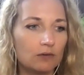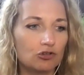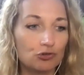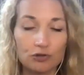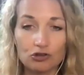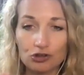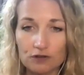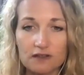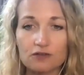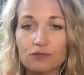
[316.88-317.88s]

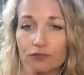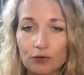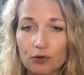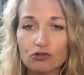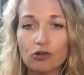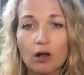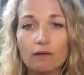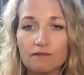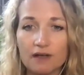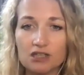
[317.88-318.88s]
Juices, fruits or
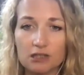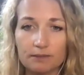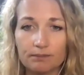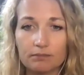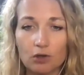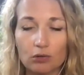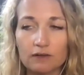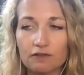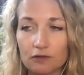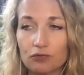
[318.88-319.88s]
veggie. Okay,
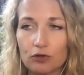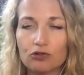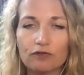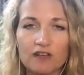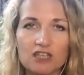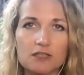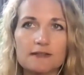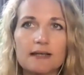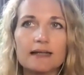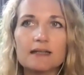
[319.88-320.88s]
fruits or veggies.
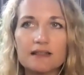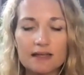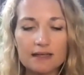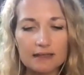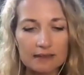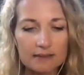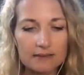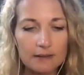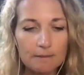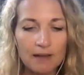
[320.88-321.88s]
And the thing
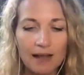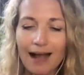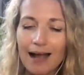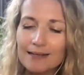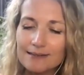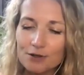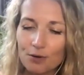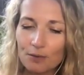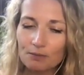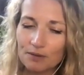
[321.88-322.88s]
is, I
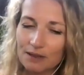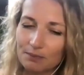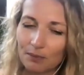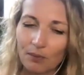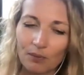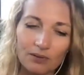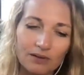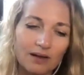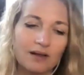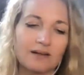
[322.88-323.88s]
know people,
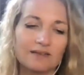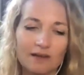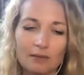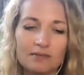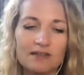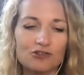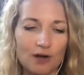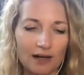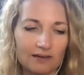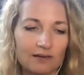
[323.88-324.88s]
some
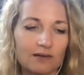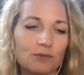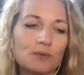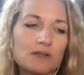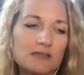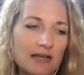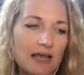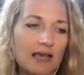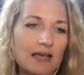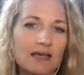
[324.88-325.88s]
detractor would
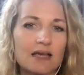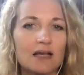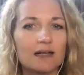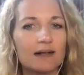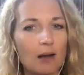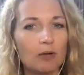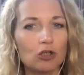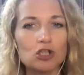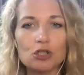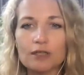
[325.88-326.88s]
say, come
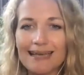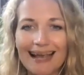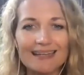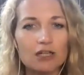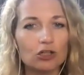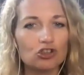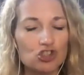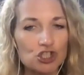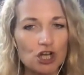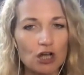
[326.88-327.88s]
on, you cannot
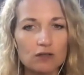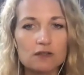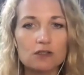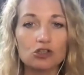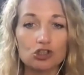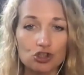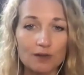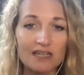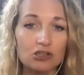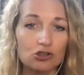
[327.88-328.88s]
just
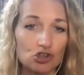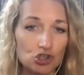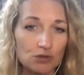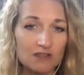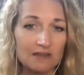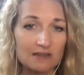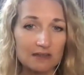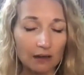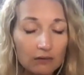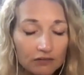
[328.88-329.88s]
drink the juice
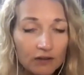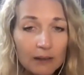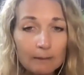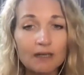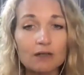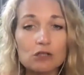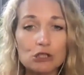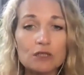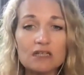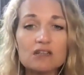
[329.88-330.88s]
itself because
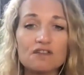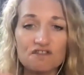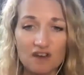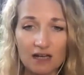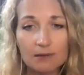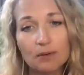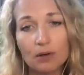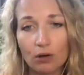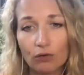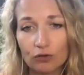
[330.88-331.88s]
you need the fiber
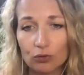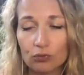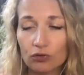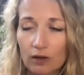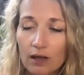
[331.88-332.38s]
of those.